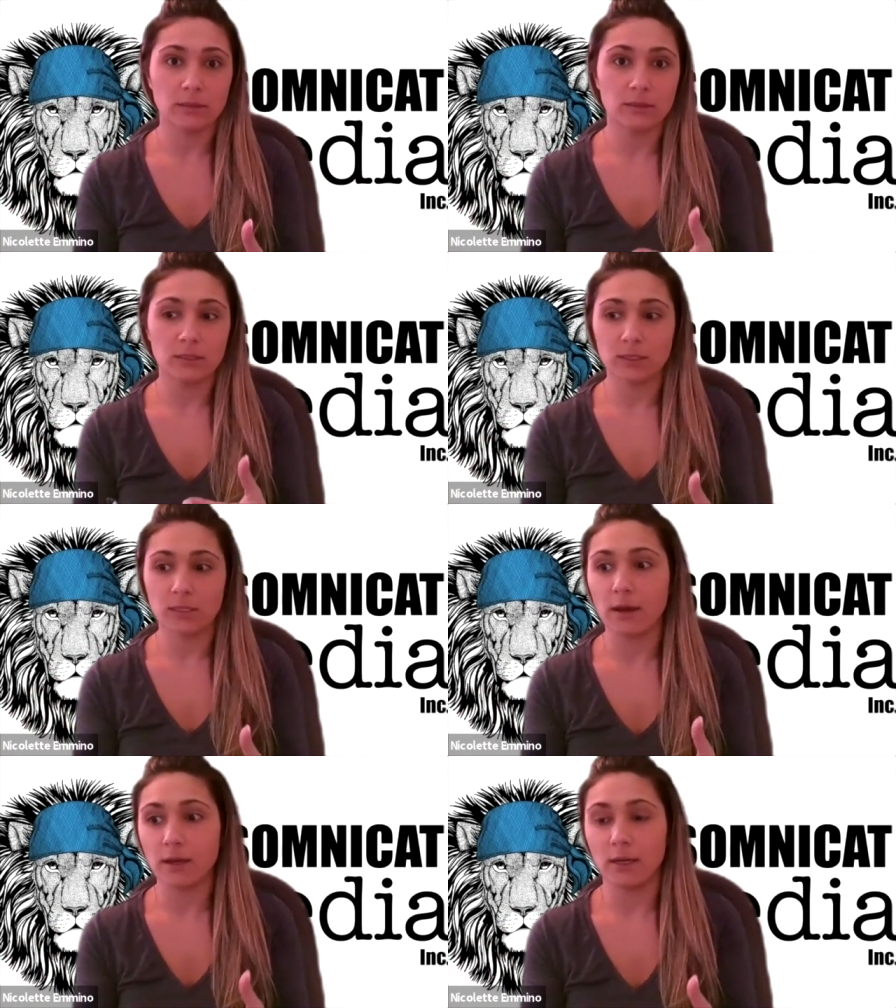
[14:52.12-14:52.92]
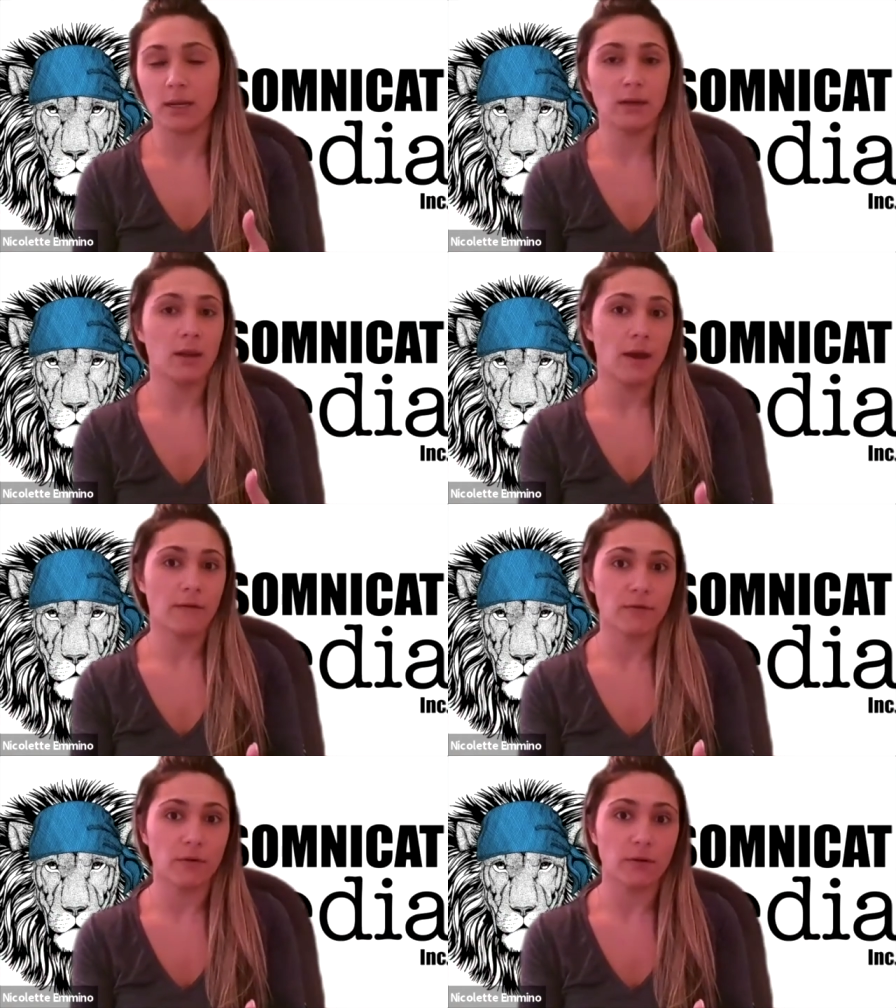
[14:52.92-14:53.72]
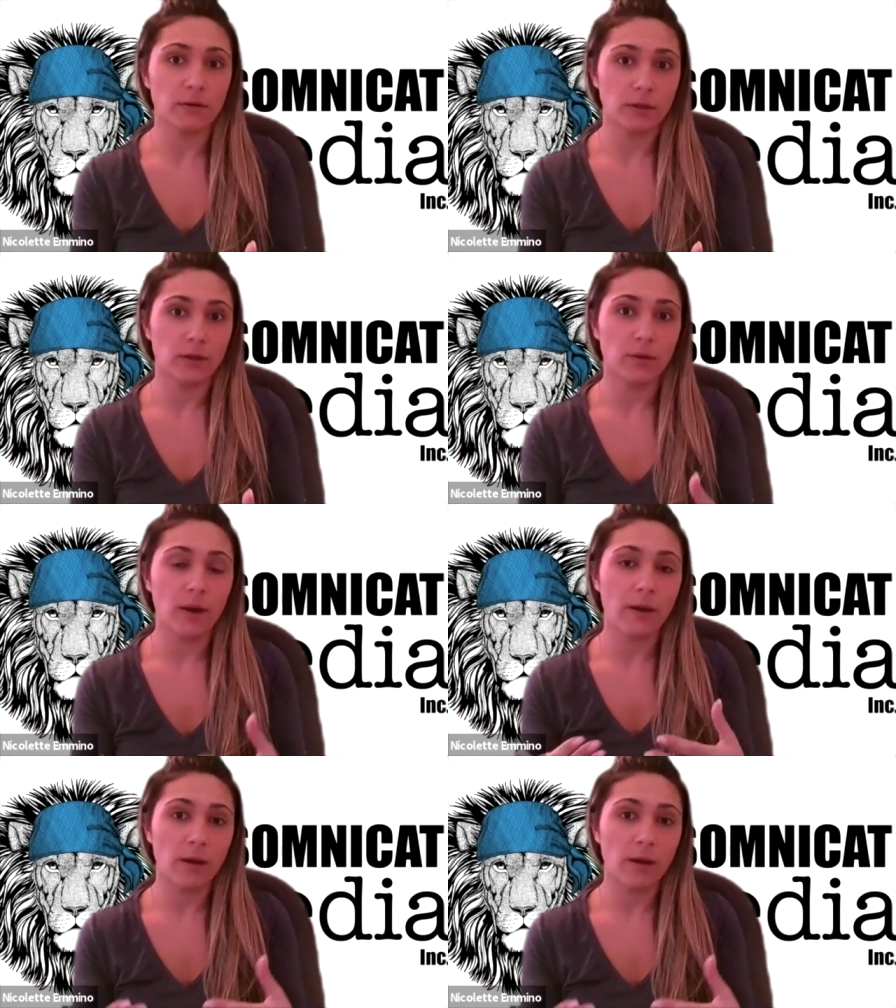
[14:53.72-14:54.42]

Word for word: design and effort you know how,